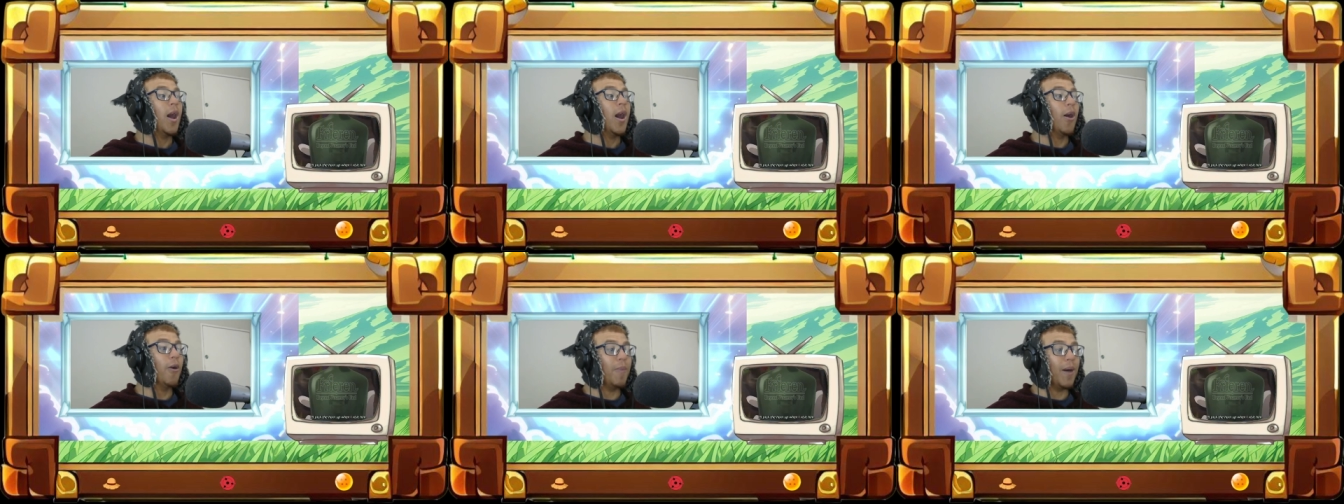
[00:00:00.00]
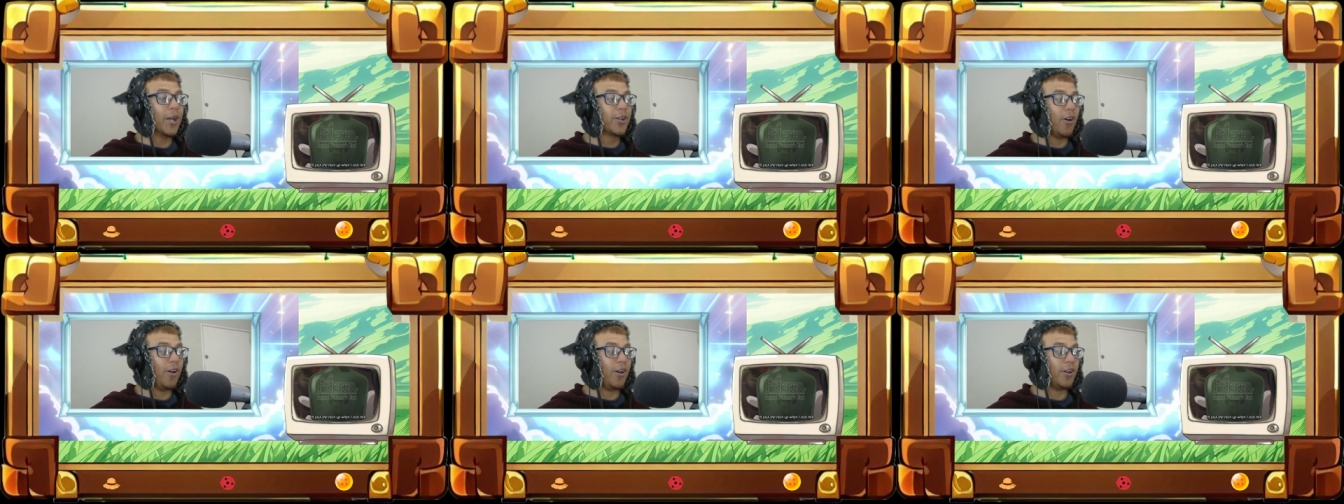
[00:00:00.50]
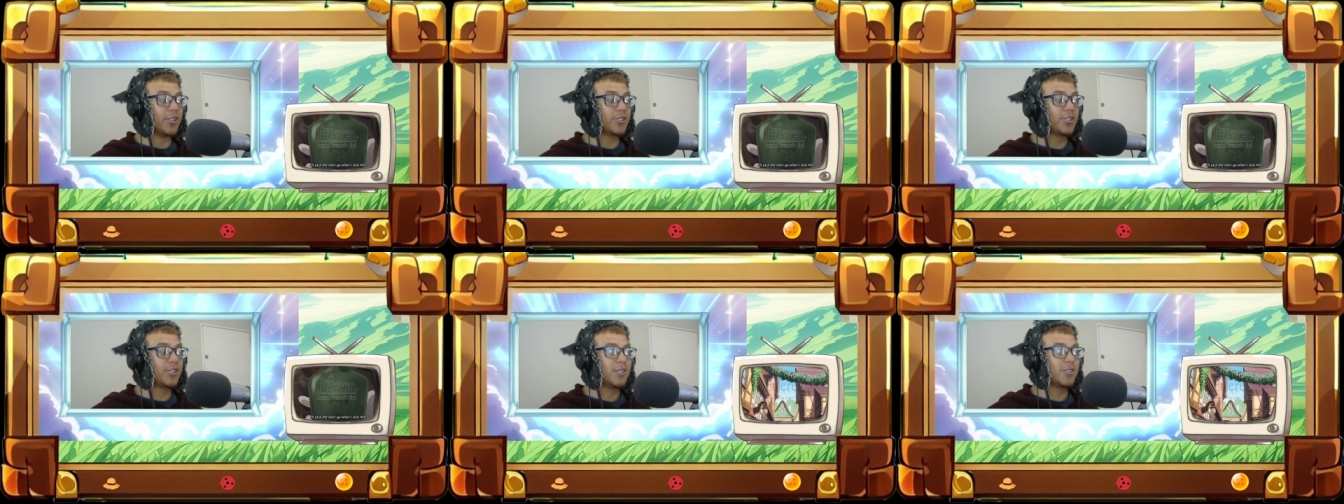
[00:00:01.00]
Oh my
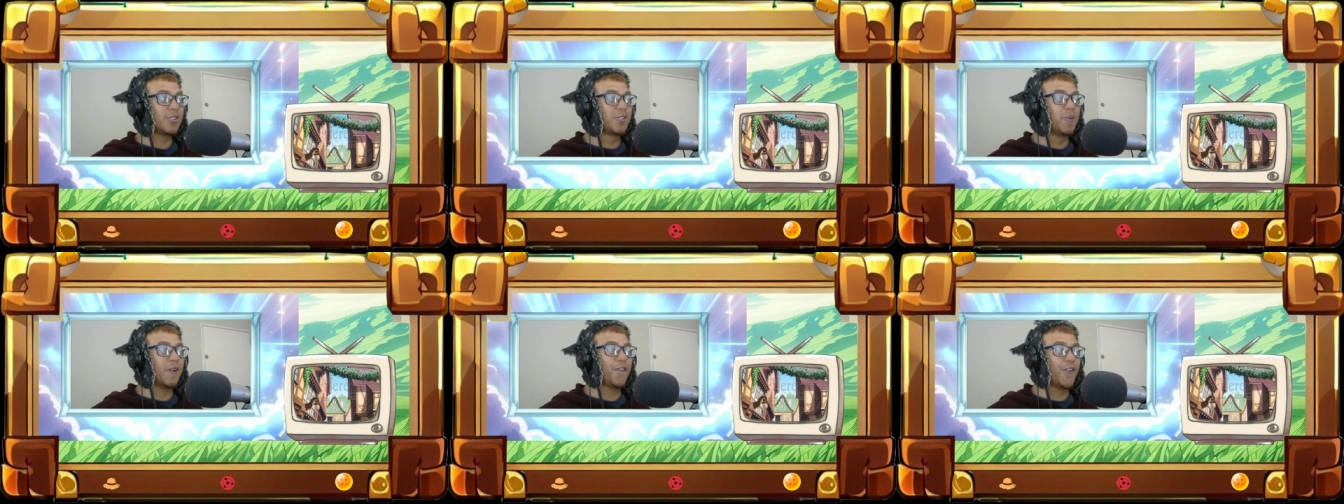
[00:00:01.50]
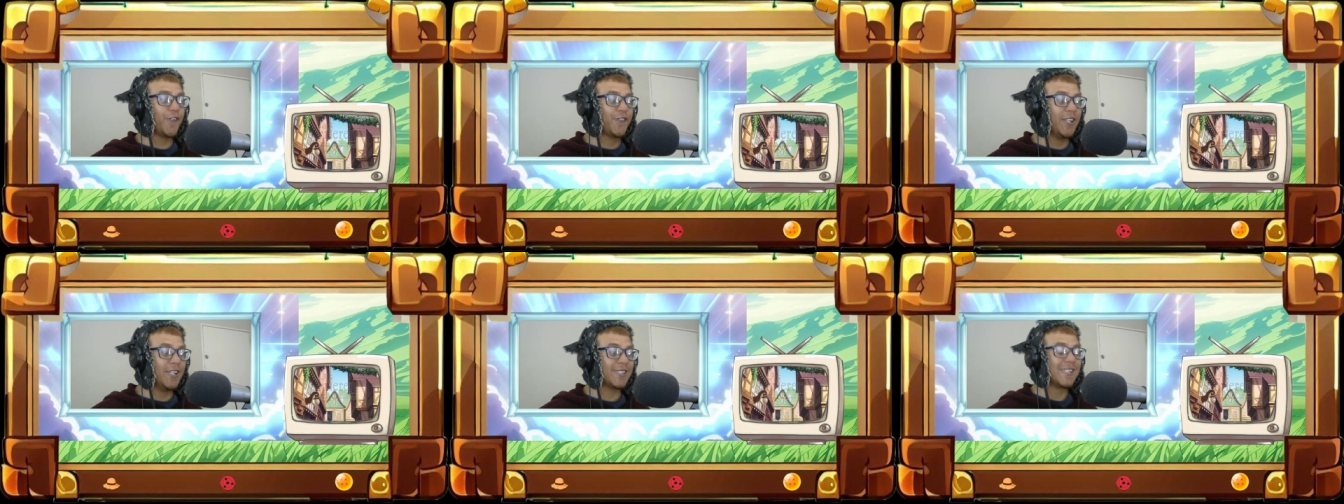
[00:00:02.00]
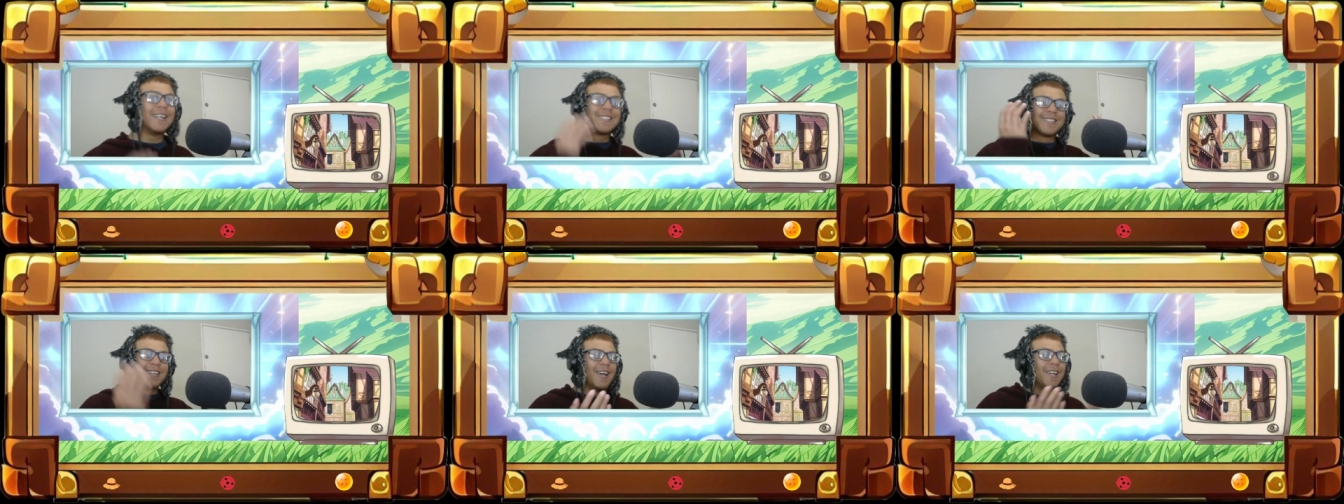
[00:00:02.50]
gosh, so it's been 50 years.
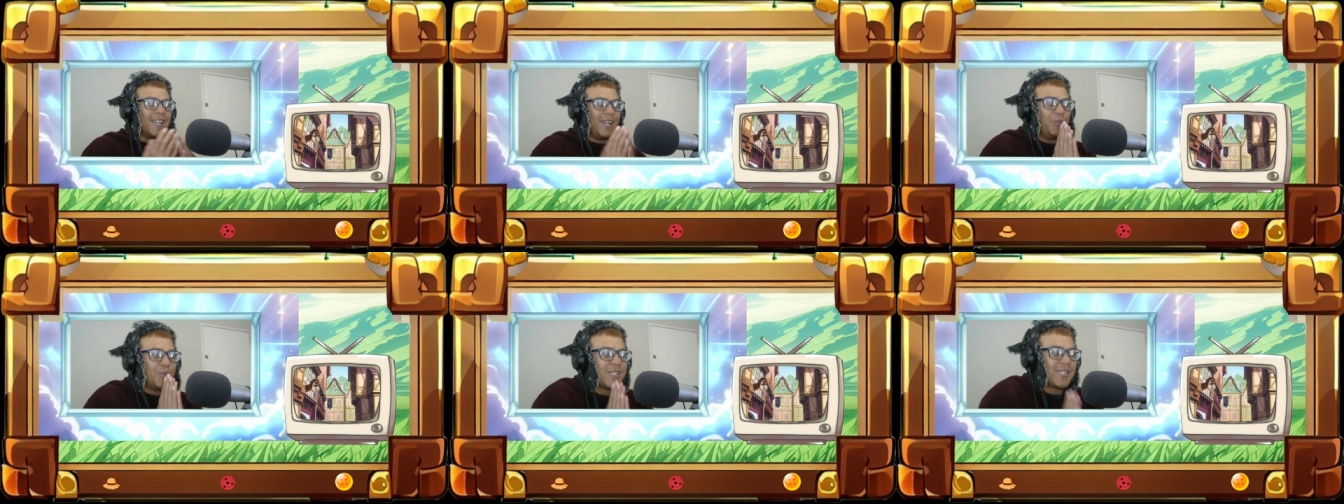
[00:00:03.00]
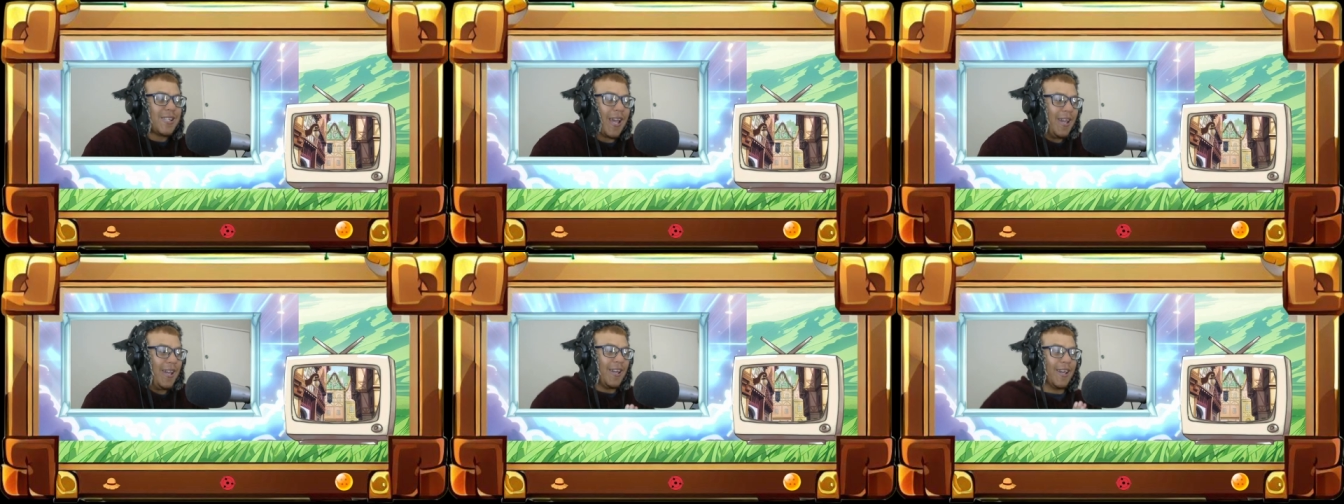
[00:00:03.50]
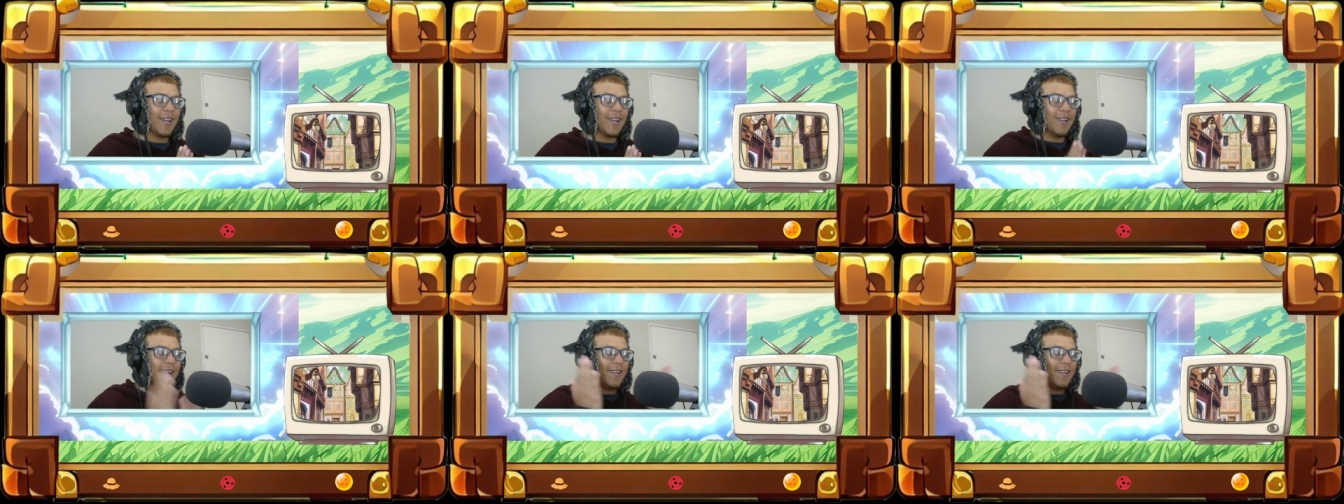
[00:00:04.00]
It's like I was saying.